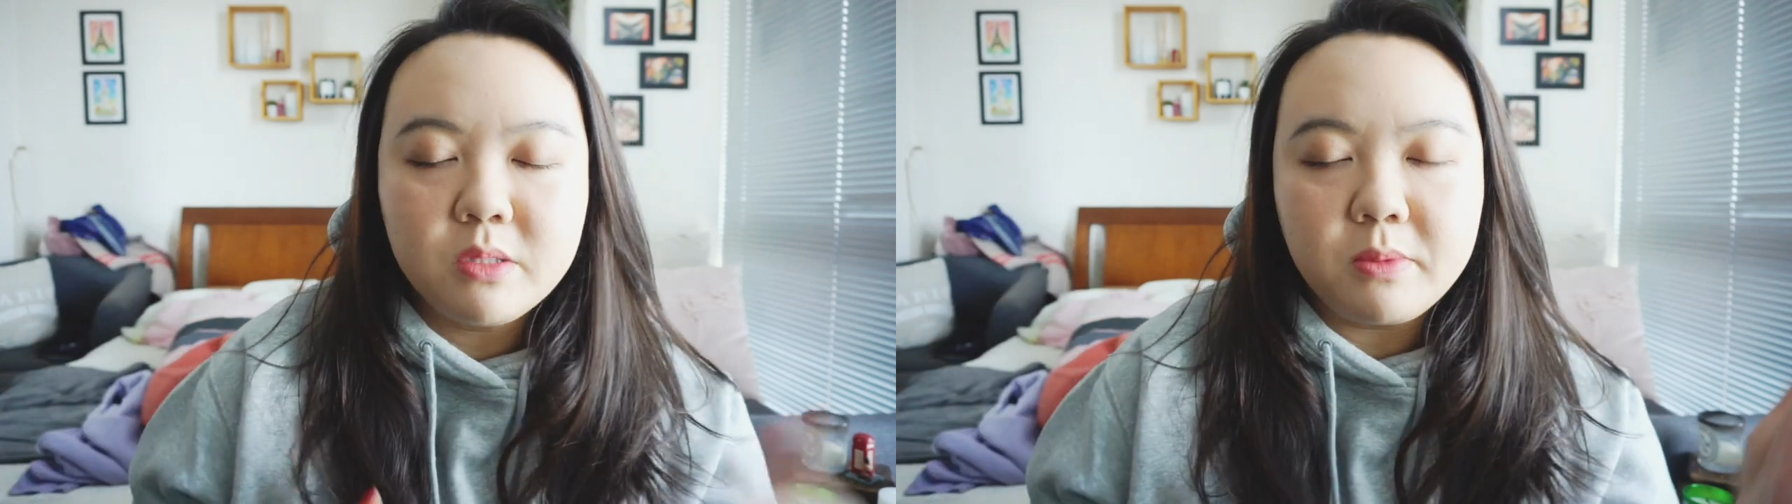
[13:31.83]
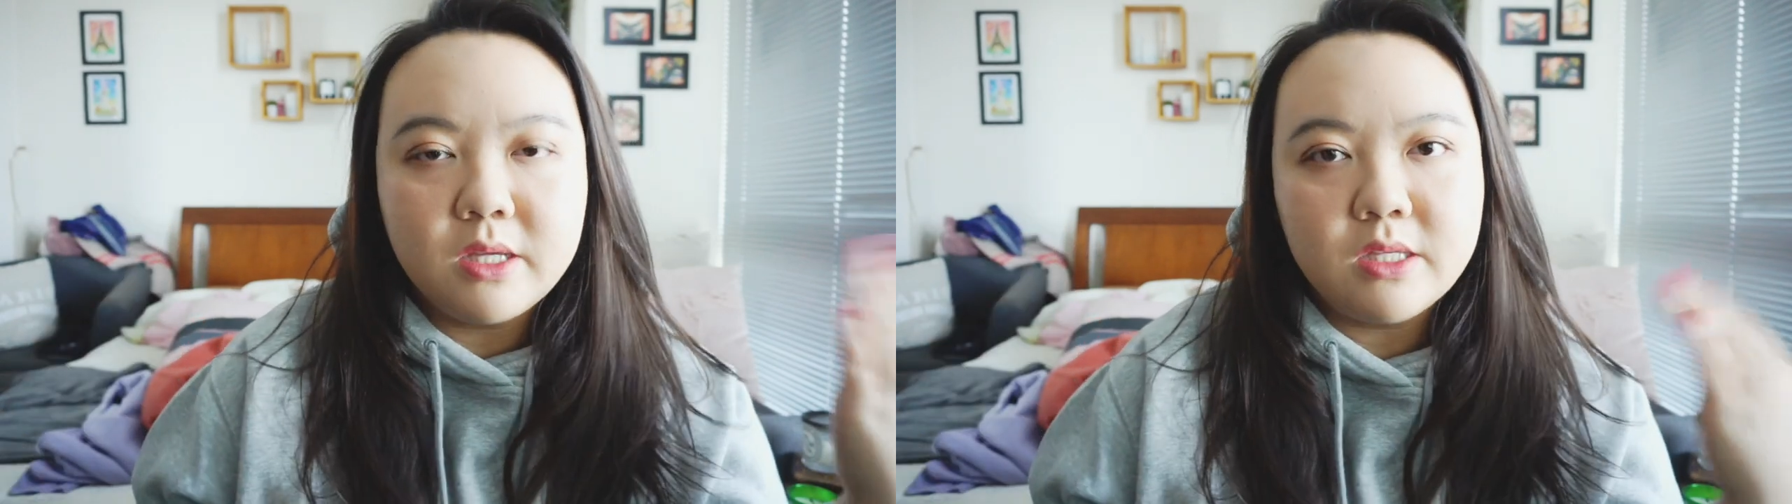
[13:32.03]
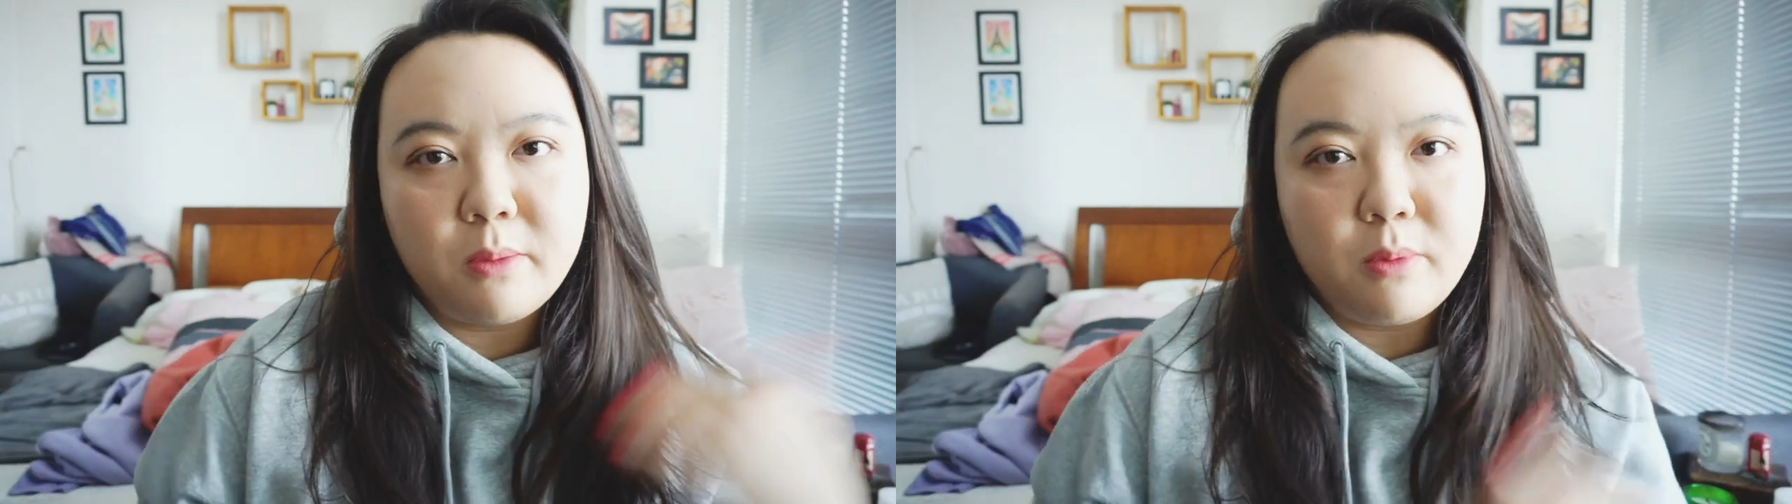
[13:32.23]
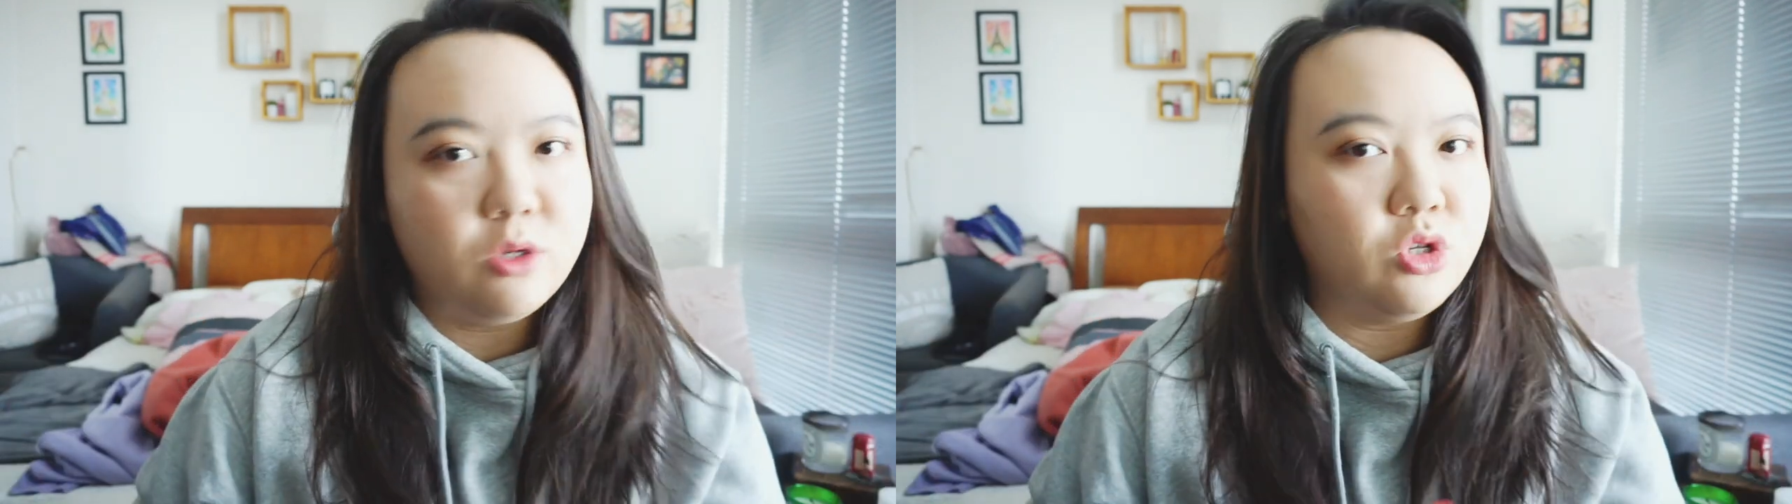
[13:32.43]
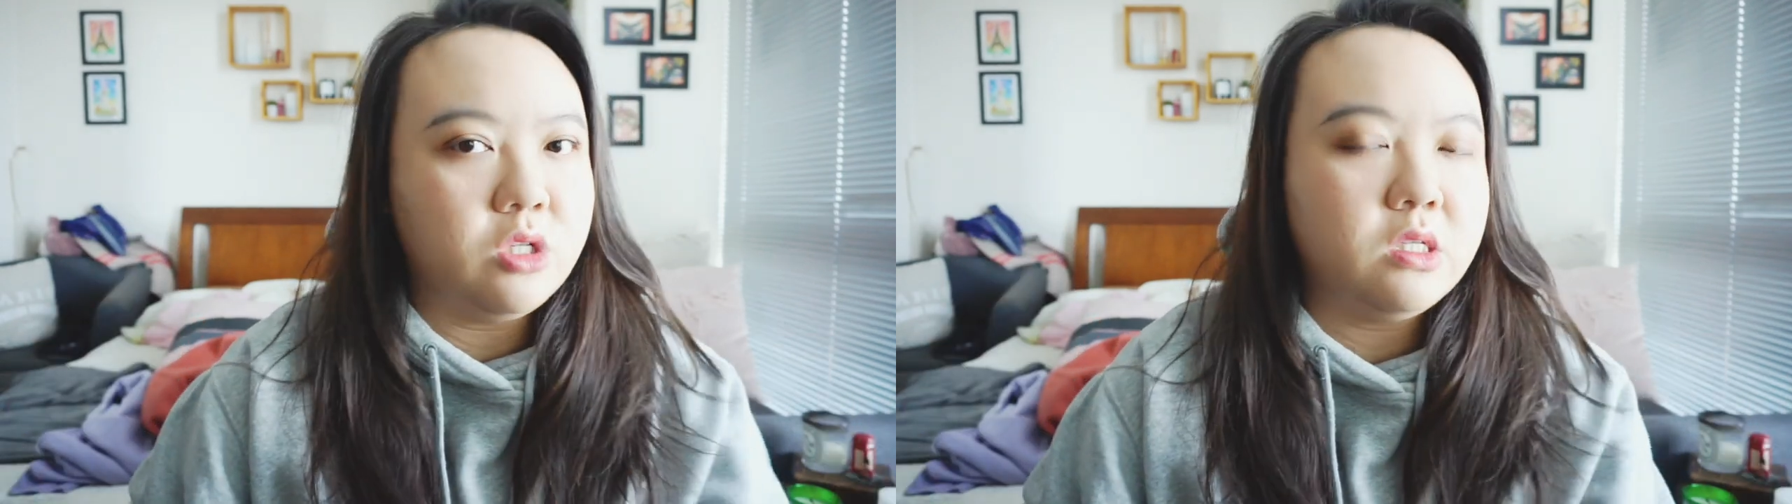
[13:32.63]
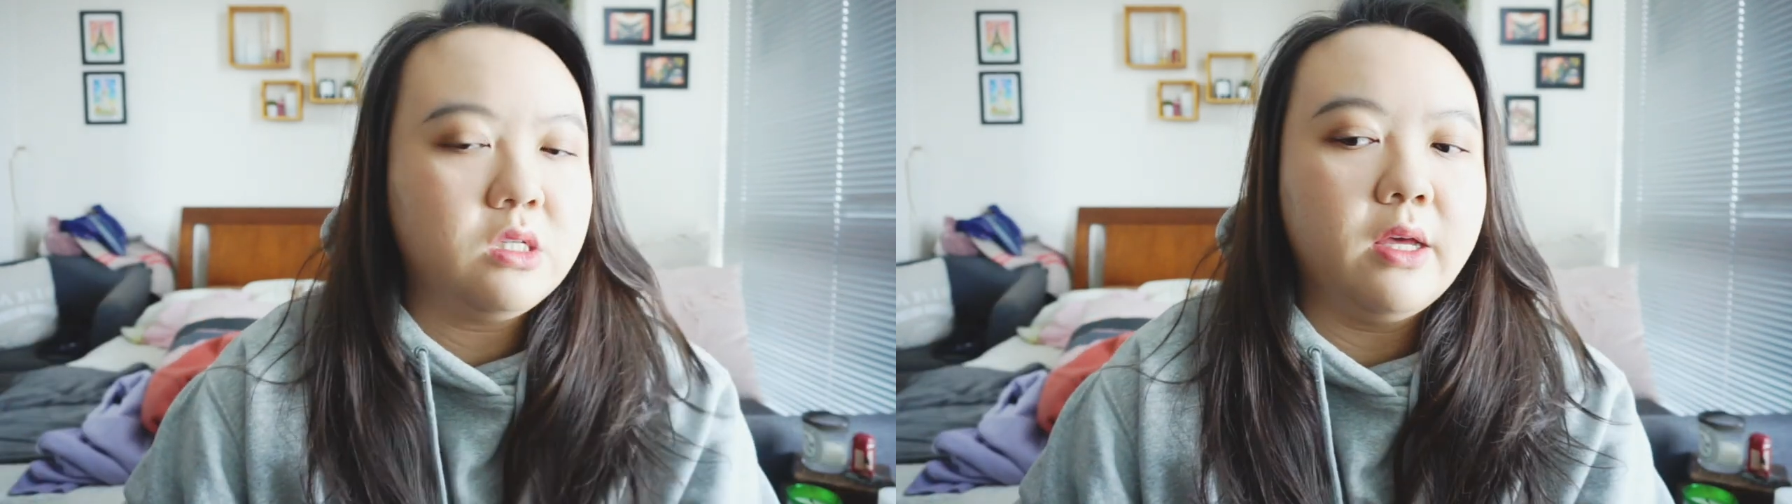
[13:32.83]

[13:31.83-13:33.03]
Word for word: because I purchased